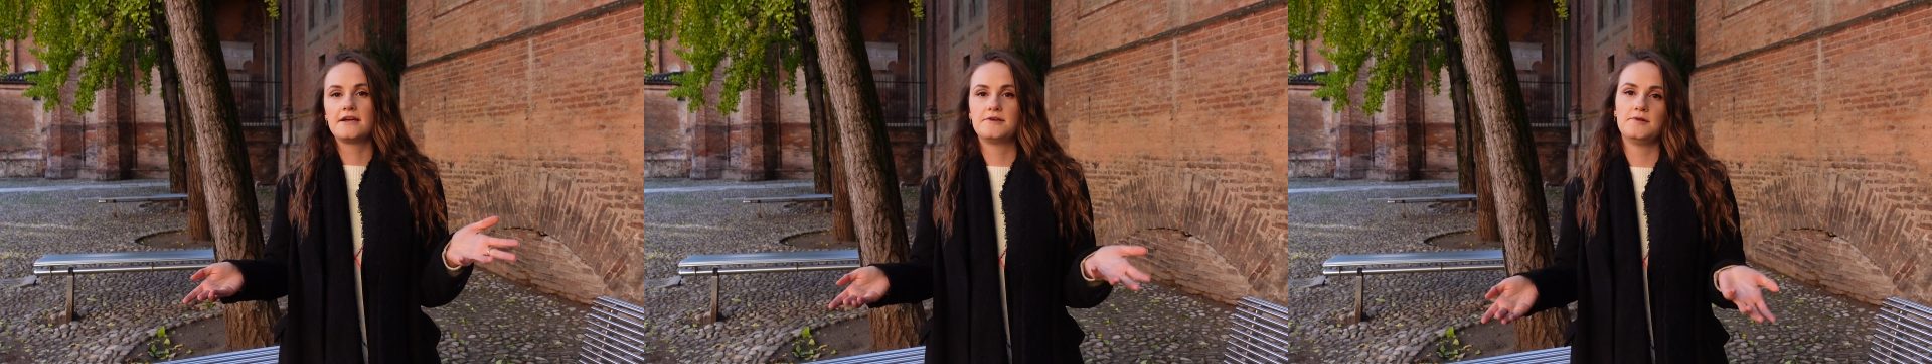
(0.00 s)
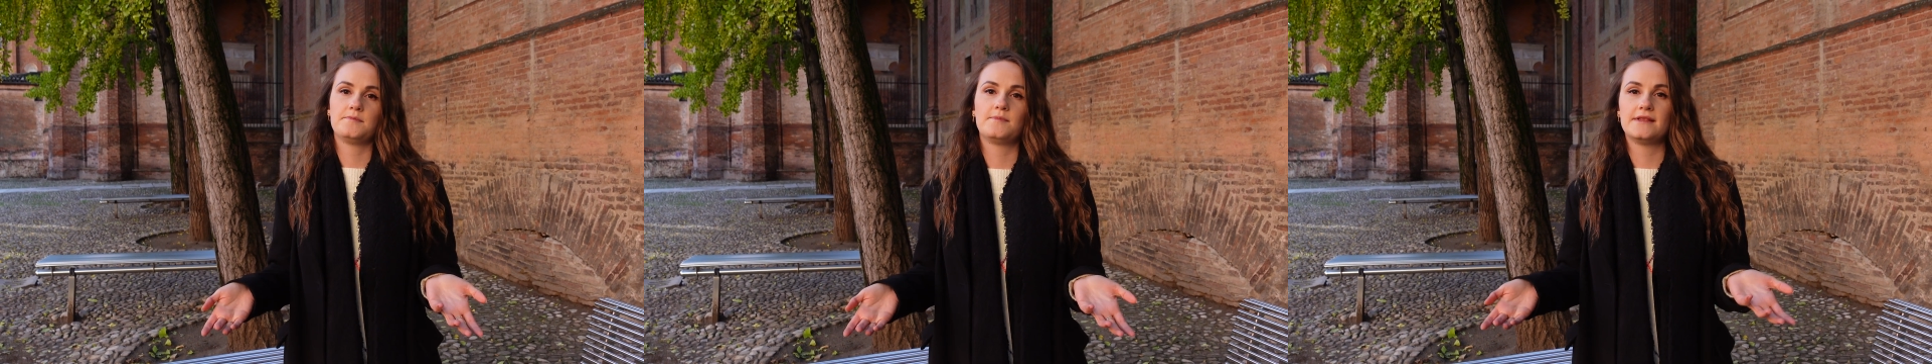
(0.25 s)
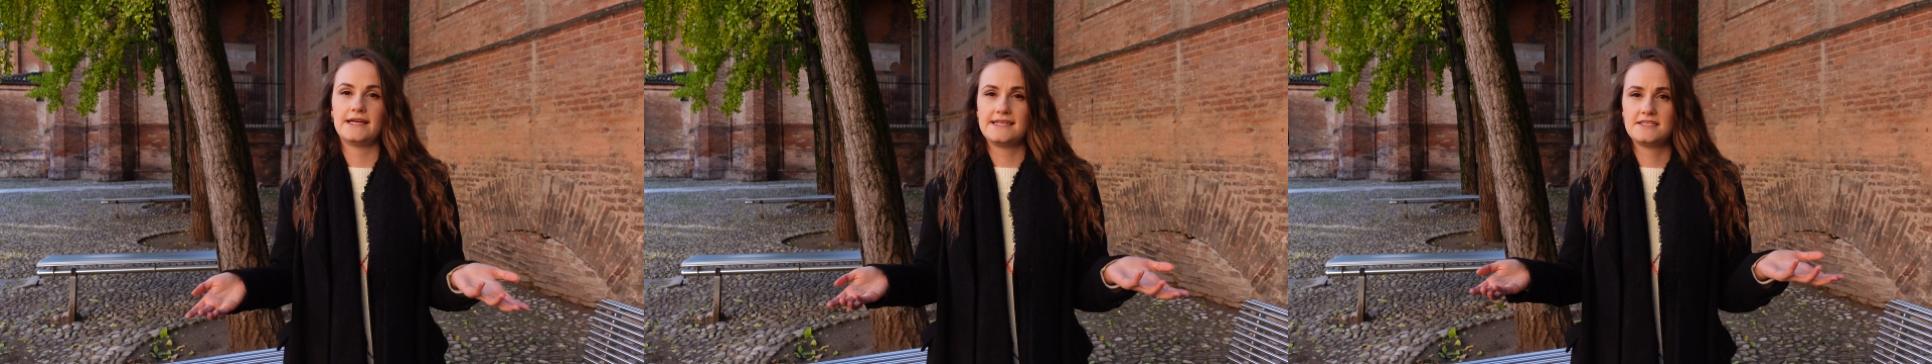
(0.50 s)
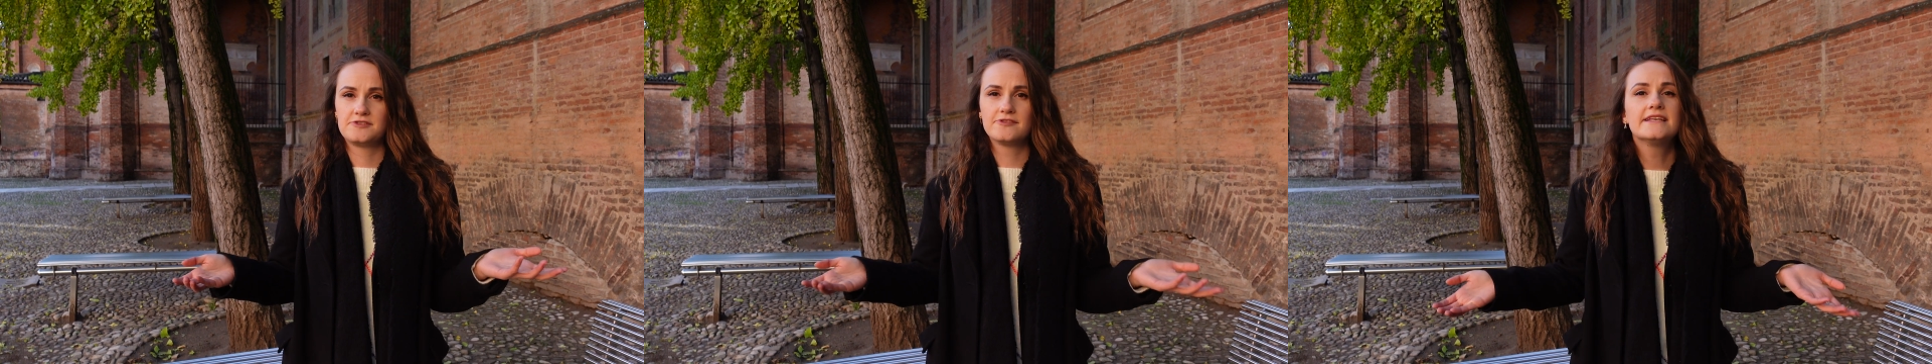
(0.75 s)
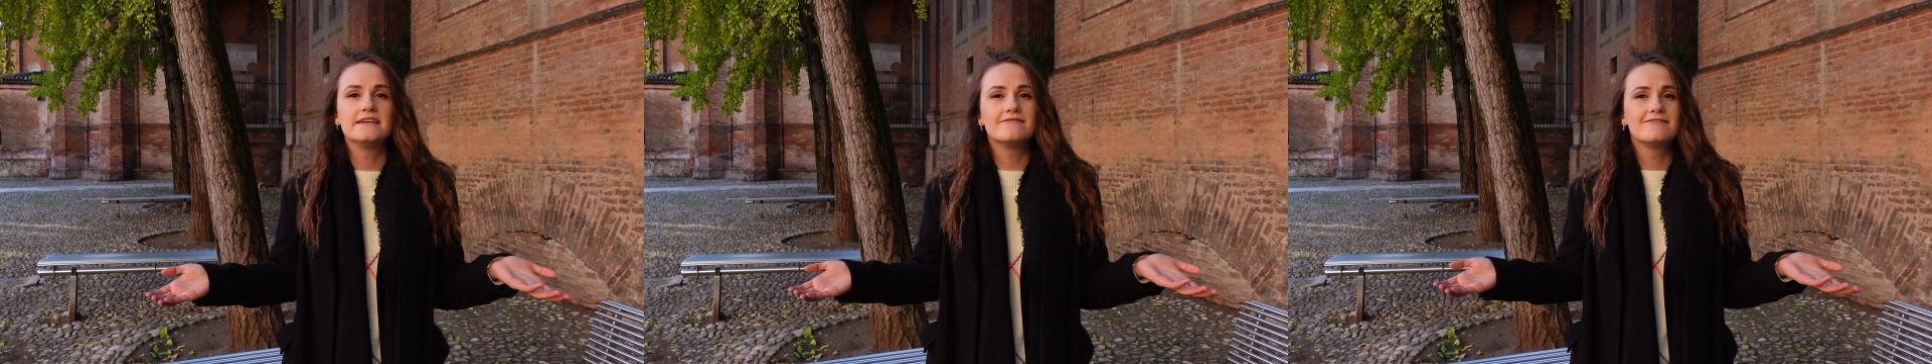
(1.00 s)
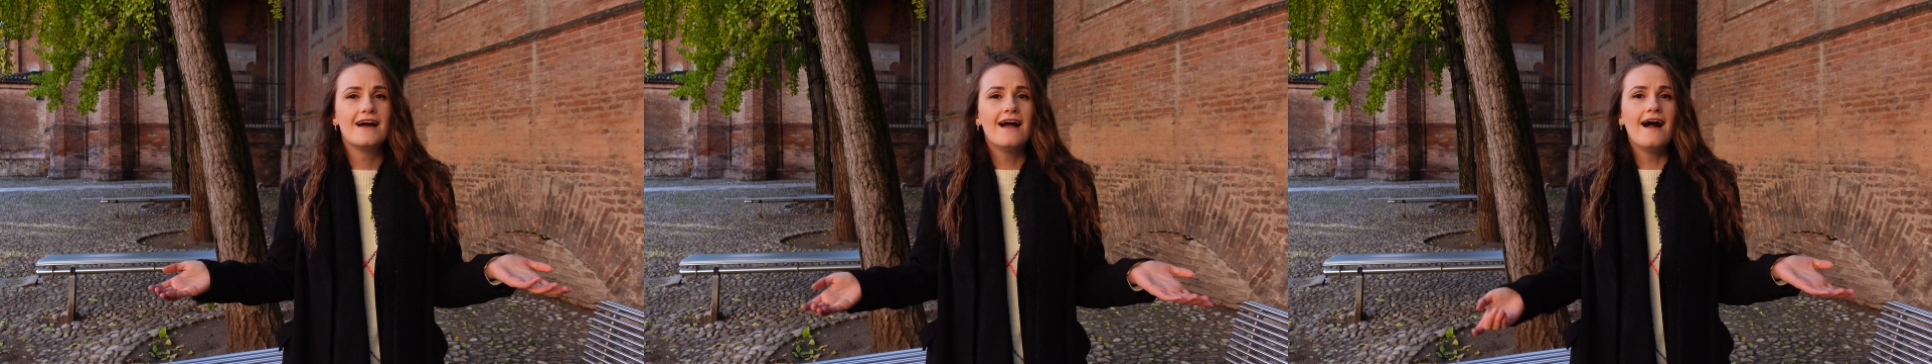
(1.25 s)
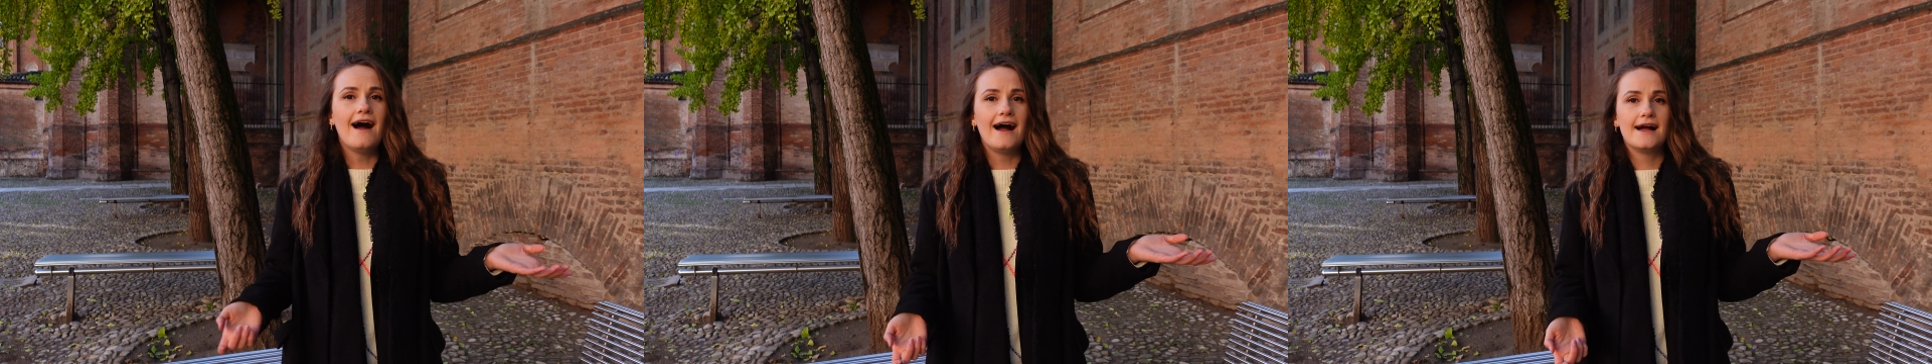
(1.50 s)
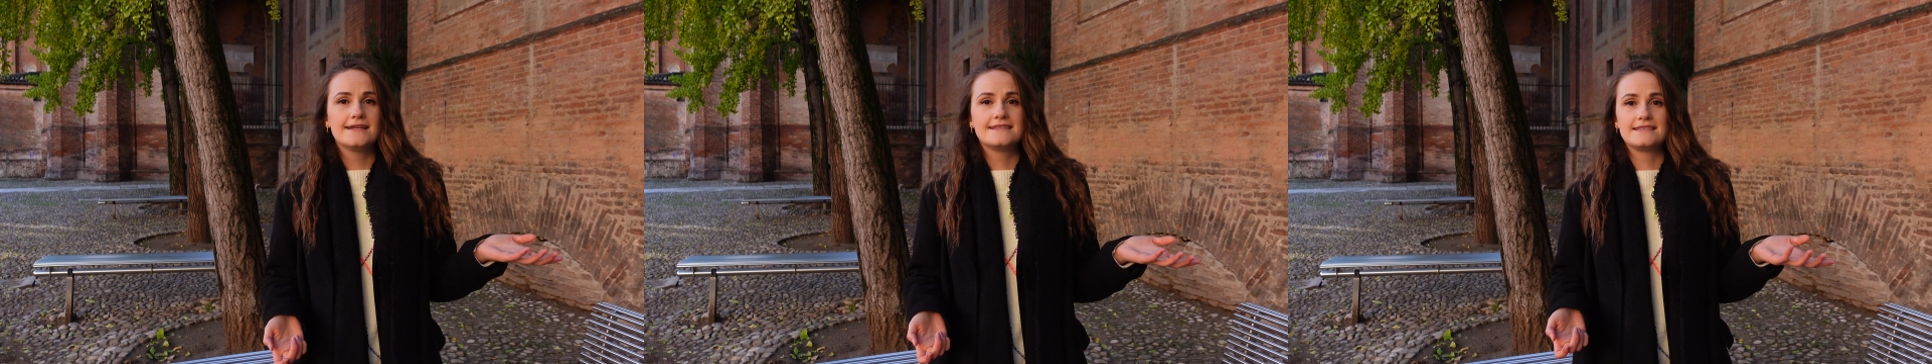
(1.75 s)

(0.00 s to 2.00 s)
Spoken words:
a good place to live? I'd